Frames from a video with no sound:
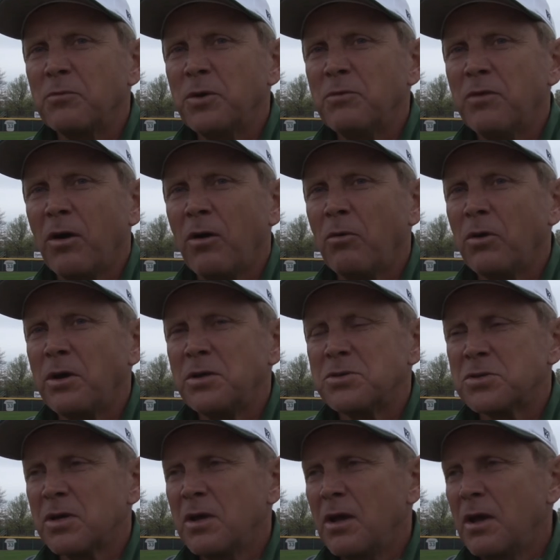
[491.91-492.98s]
We've
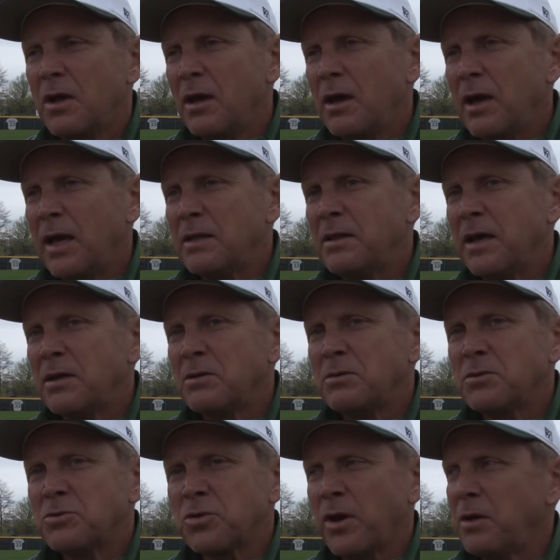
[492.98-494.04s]
always had that
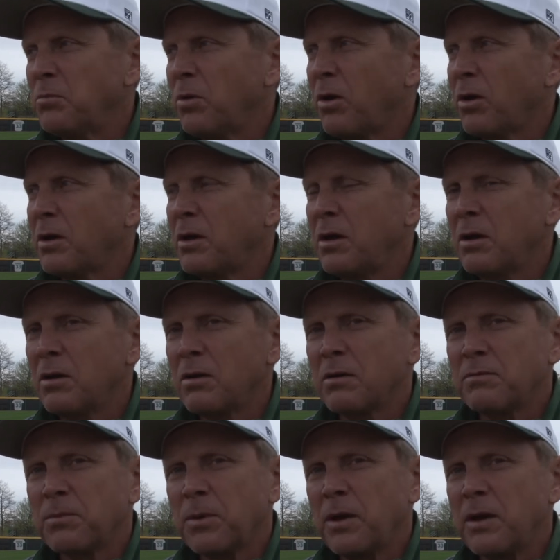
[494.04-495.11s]
trademark here
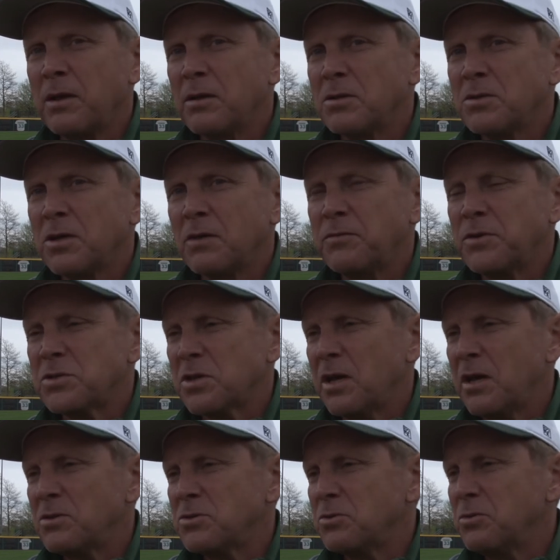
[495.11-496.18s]
of playing the toughest
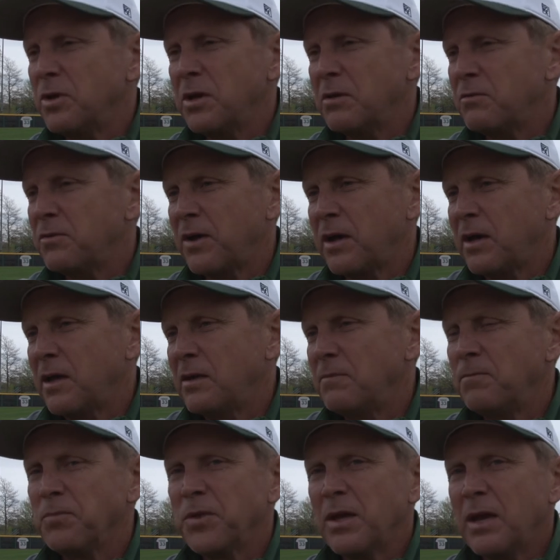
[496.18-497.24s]
schedule we can find,
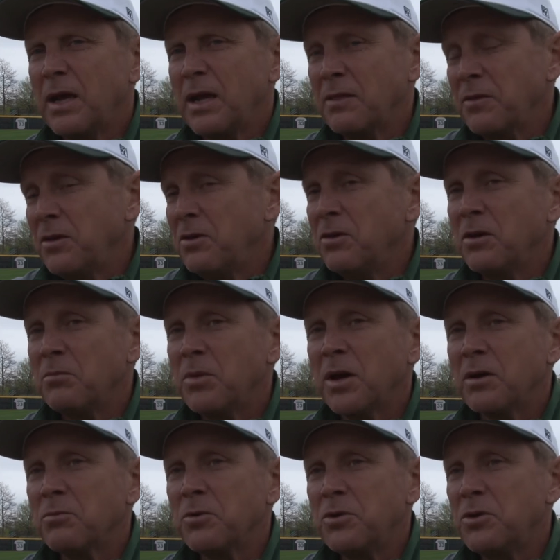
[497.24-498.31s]
and I think you get
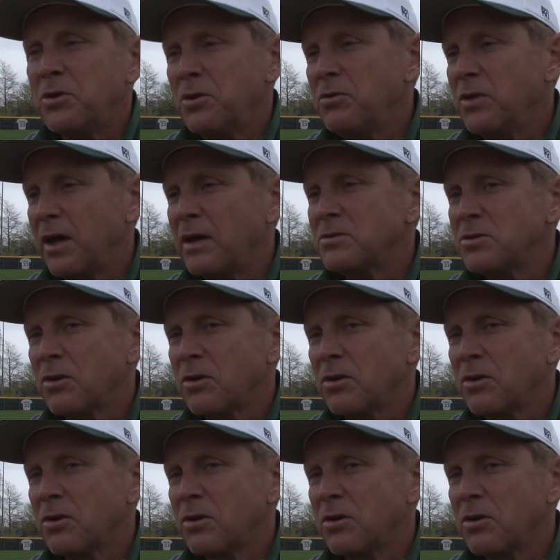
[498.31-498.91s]
better when you do that.